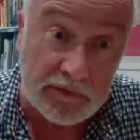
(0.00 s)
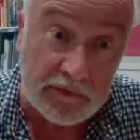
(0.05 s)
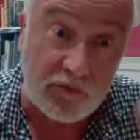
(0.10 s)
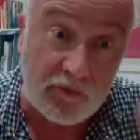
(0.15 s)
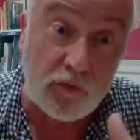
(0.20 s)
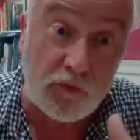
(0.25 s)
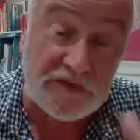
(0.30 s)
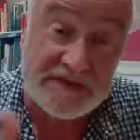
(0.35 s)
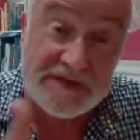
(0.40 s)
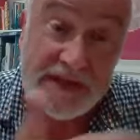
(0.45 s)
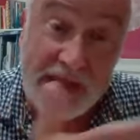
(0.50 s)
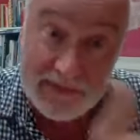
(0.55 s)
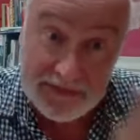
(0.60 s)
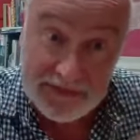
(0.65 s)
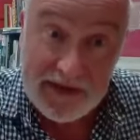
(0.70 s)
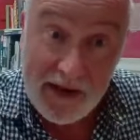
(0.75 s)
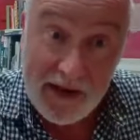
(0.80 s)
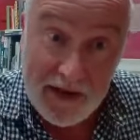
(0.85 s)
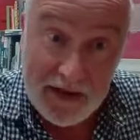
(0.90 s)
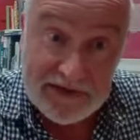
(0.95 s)
And of course,
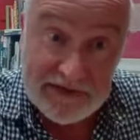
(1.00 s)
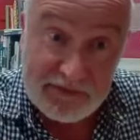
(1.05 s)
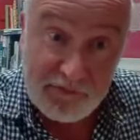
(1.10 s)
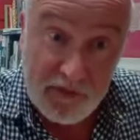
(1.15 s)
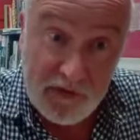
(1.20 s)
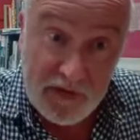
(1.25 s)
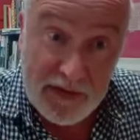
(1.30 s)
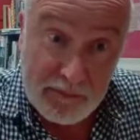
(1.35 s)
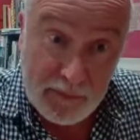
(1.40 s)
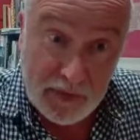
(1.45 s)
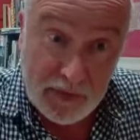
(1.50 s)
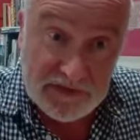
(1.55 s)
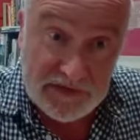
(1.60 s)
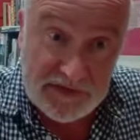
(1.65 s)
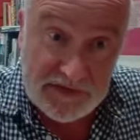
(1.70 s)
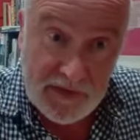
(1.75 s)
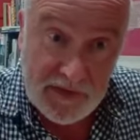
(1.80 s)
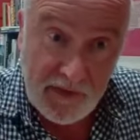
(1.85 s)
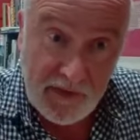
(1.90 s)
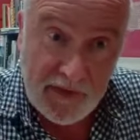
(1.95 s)
that ties very
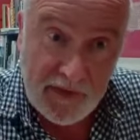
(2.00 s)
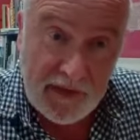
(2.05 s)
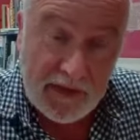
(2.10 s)
much